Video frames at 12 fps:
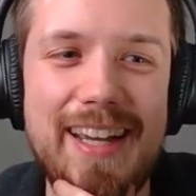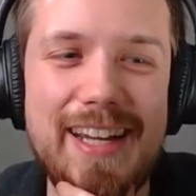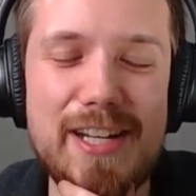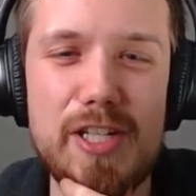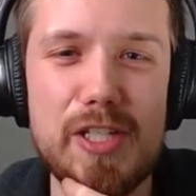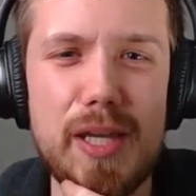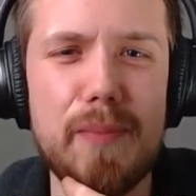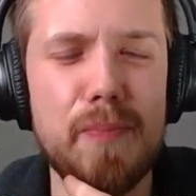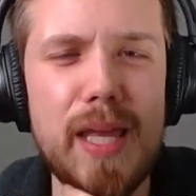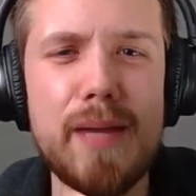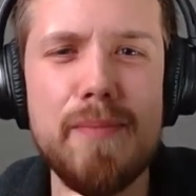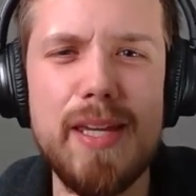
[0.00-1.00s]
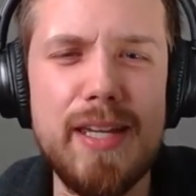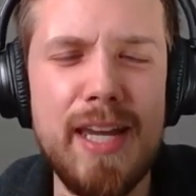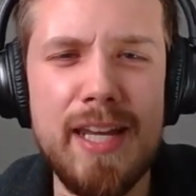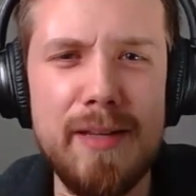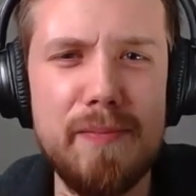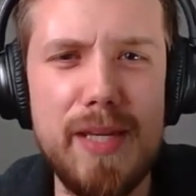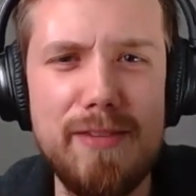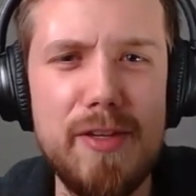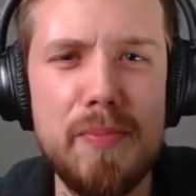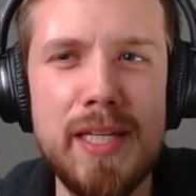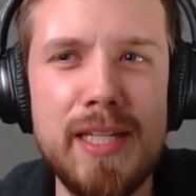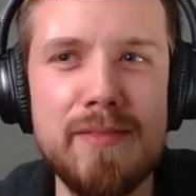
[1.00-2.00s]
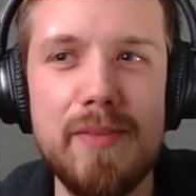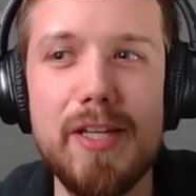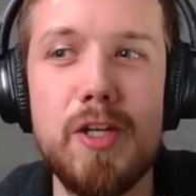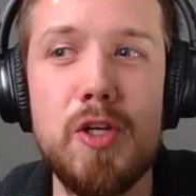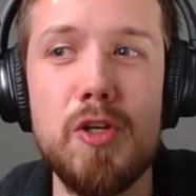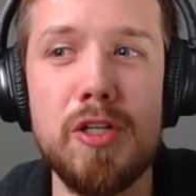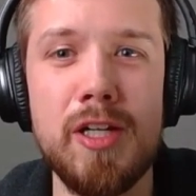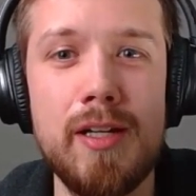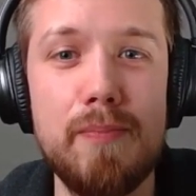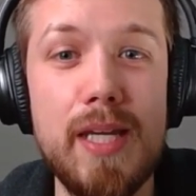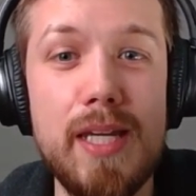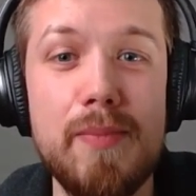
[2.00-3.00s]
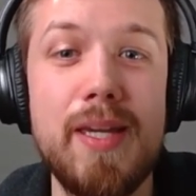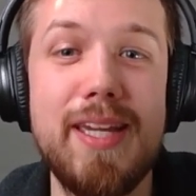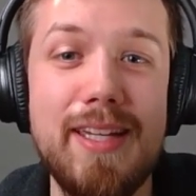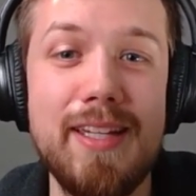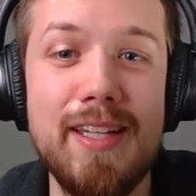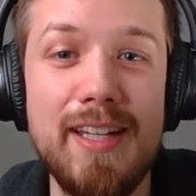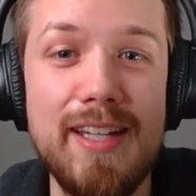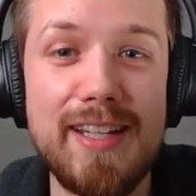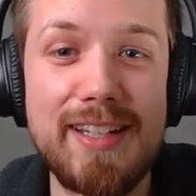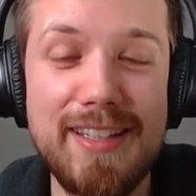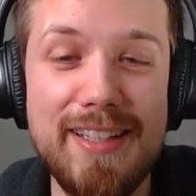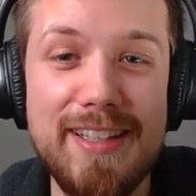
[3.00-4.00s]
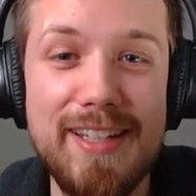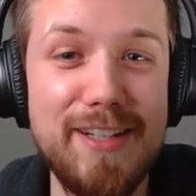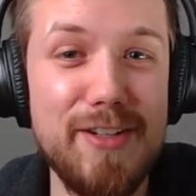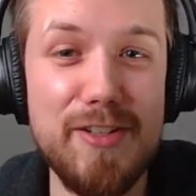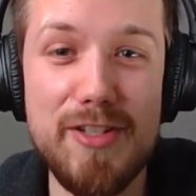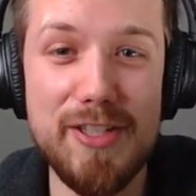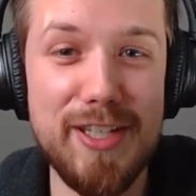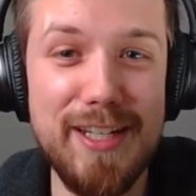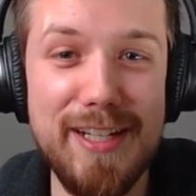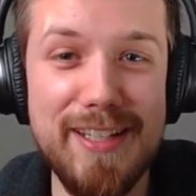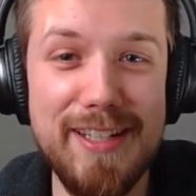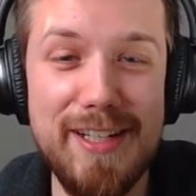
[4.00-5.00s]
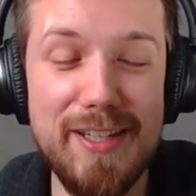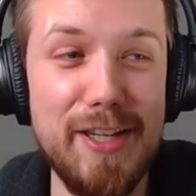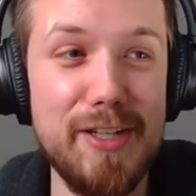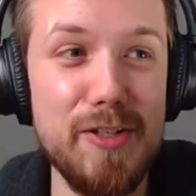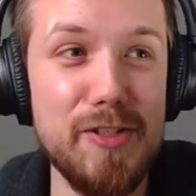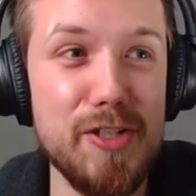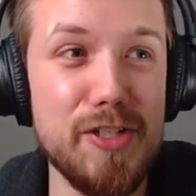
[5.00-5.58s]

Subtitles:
And she's like, play me again on PvP. And like, you're gonna beat me. You're just gonna you're